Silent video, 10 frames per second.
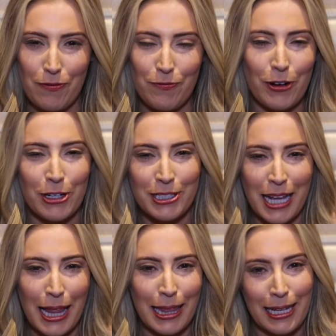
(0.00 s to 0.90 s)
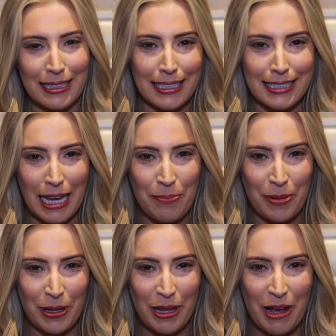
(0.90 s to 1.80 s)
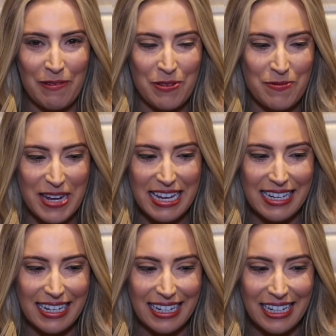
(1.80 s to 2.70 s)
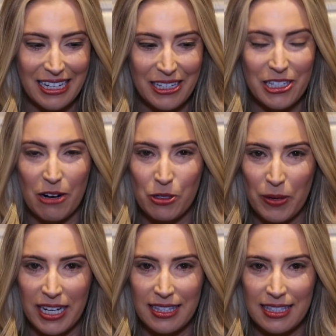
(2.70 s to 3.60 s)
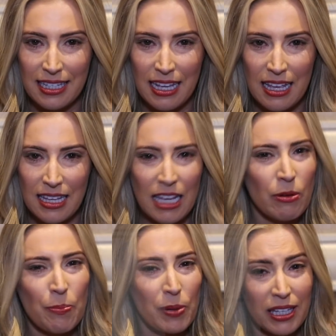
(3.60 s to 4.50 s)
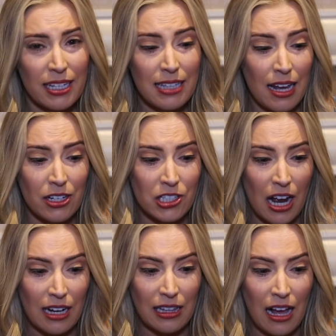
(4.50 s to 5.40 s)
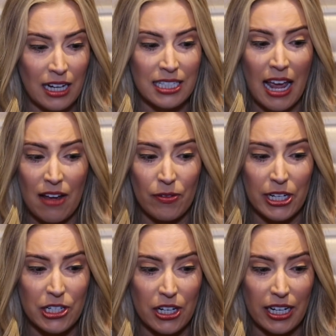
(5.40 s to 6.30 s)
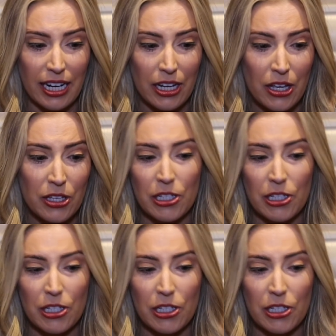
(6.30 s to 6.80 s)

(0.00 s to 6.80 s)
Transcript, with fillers: First little example of the week Joe tweets, can we please add a shot clock to every tourney?